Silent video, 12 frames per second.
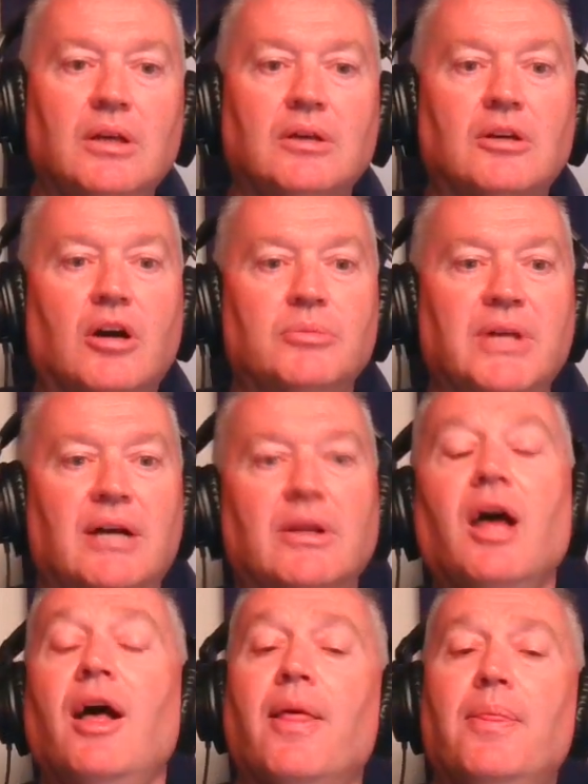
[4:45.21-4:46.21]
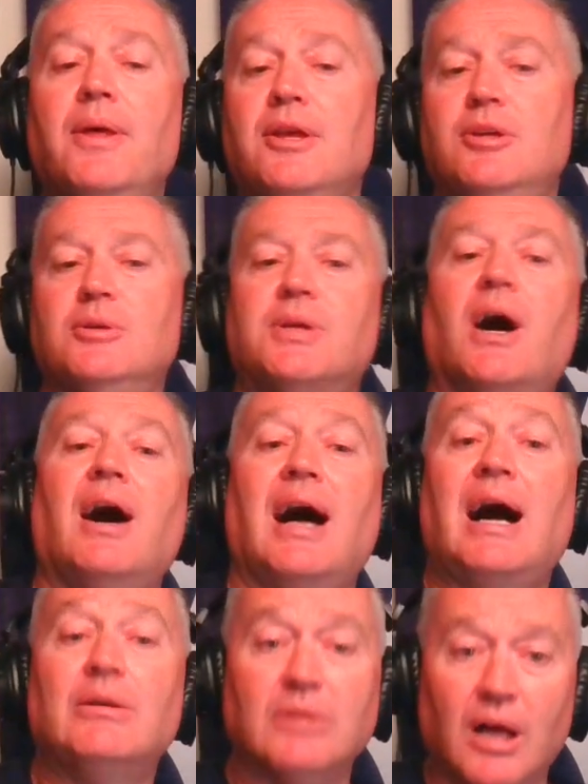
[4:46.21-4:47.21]
Calm down. The Utah
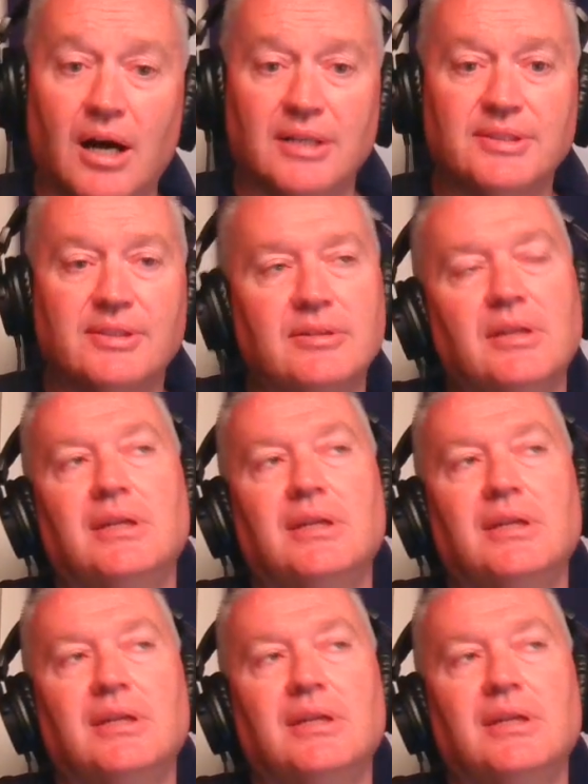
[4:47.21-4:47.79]
Outlaws,